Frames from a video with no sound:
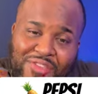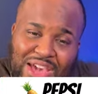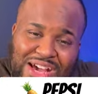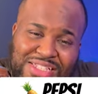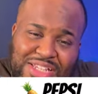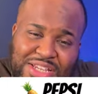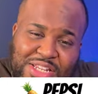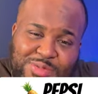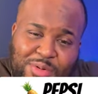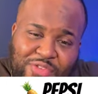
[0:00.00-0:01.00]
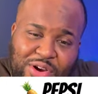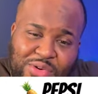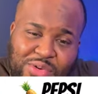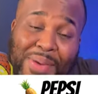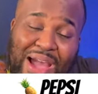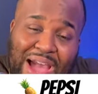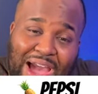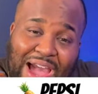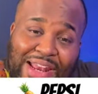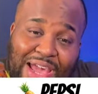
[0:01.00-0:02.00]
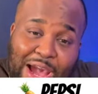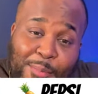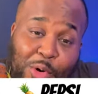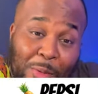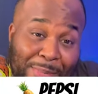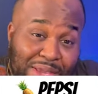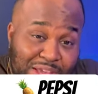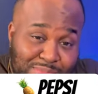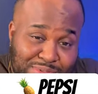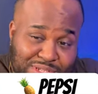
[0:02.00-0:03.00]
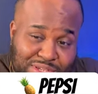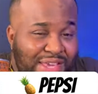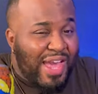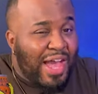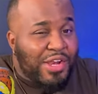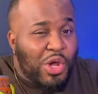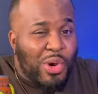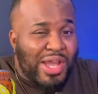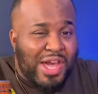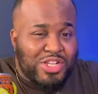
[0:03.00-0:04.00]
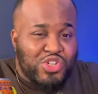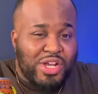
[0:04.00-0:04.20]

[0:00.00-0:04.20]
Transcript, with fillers: y'all seen this before? Pineapple Pepsi. Y'all know I gotta try